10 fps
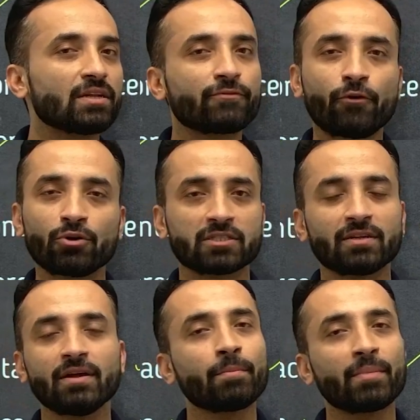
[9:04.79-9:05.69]
force,
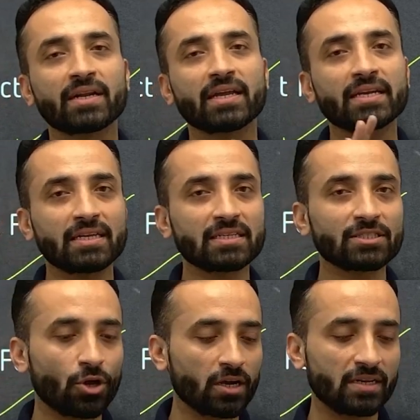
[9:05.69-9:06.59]
but it does
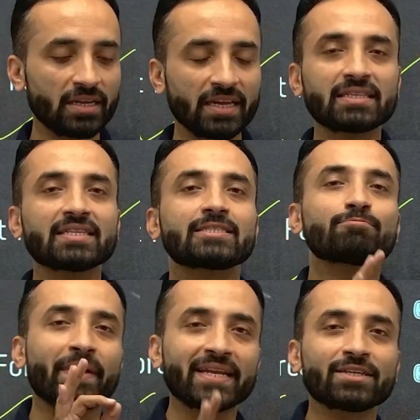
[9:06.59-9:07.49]
not need this
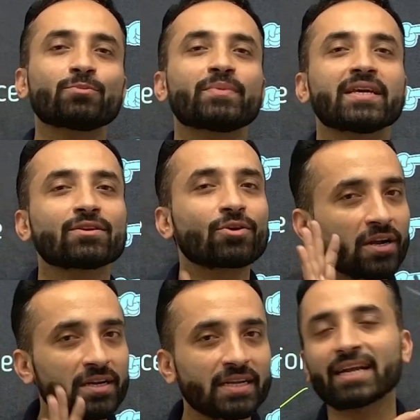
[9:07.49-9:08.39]
pen to be in
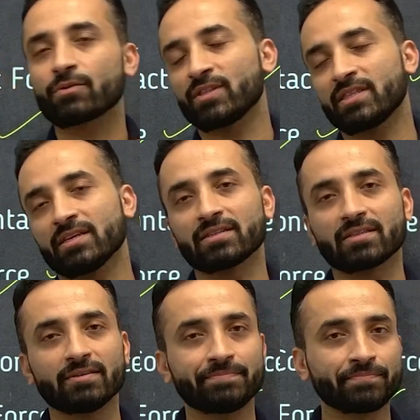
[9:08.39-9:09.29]
contact with the earth.
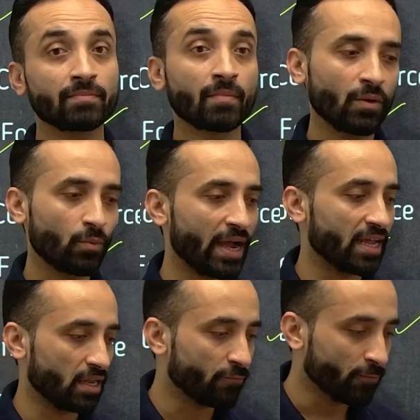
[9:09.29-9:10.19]
While
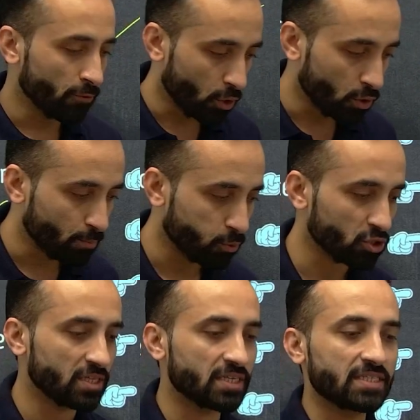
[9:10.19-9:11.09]
if you want to push
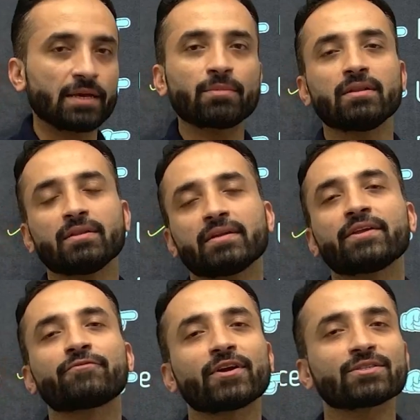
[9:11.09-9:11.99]
the table in
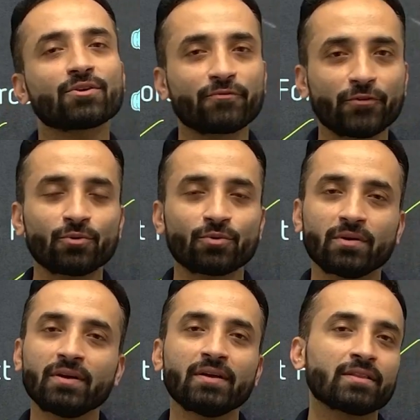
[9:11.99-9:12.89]
front of you,
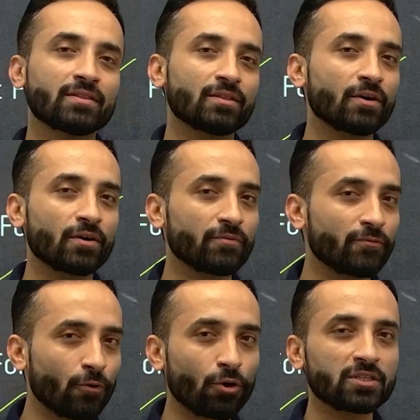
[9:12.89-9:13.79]
the
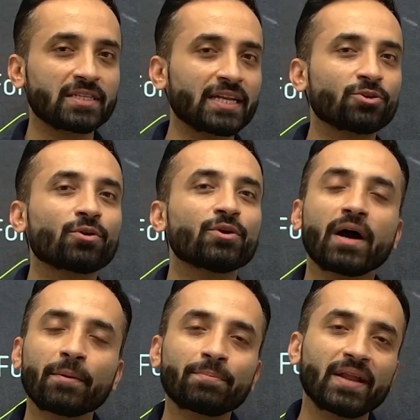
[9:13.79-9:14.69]
force that you're going to
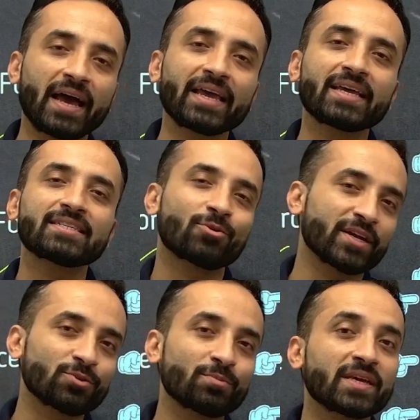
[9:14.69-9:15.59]
apply is going
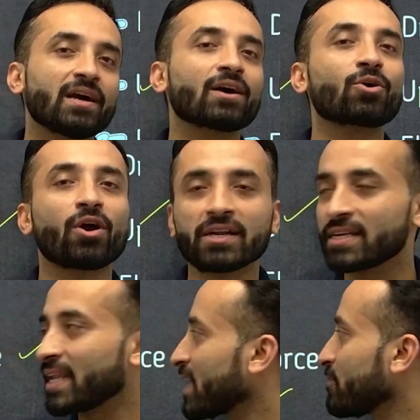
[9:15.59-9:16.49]
to be a
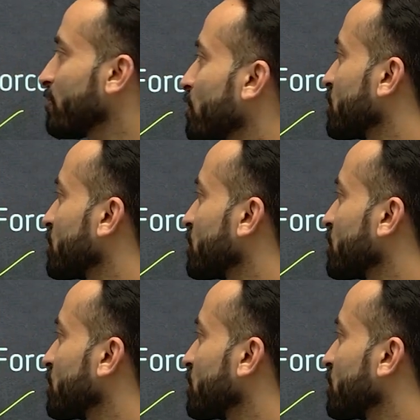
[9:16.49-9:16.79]
contact force,